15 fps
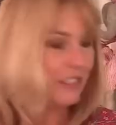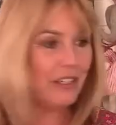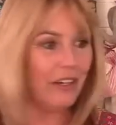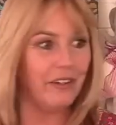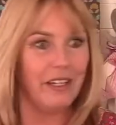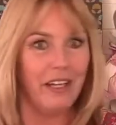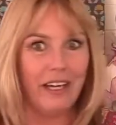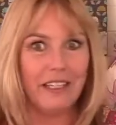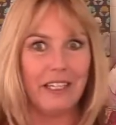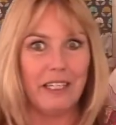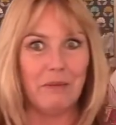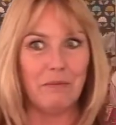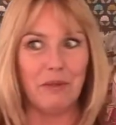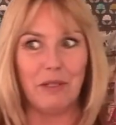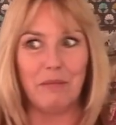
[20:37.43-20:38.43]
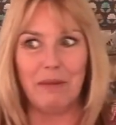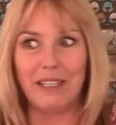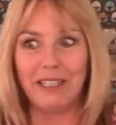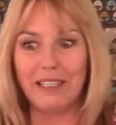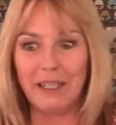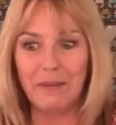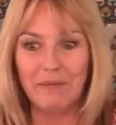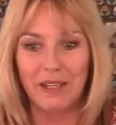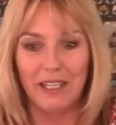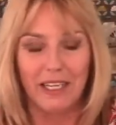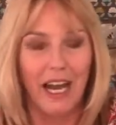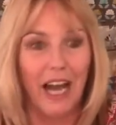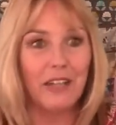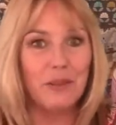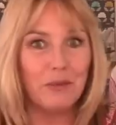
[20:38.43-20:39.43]
Sorry, and I didn't put it back again.
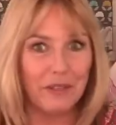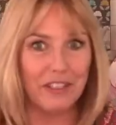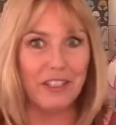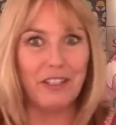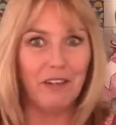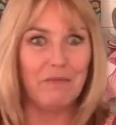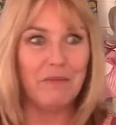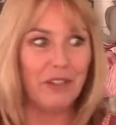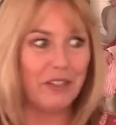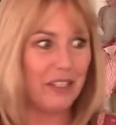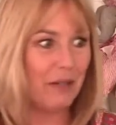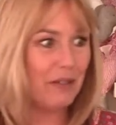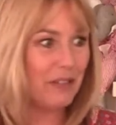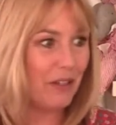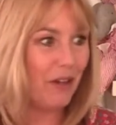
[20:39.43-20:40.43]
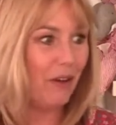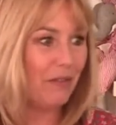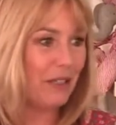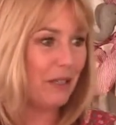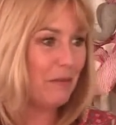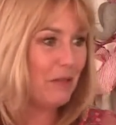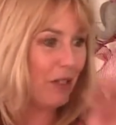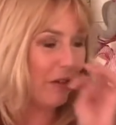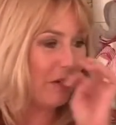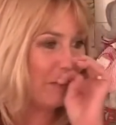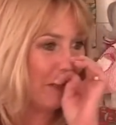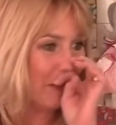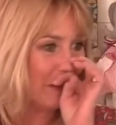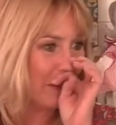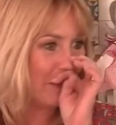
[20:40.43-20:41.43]
I switched it off because I was coughing. I'm sorry
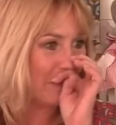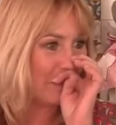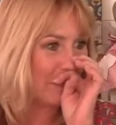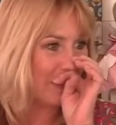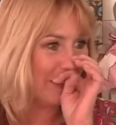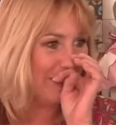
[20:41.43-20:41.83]
about that.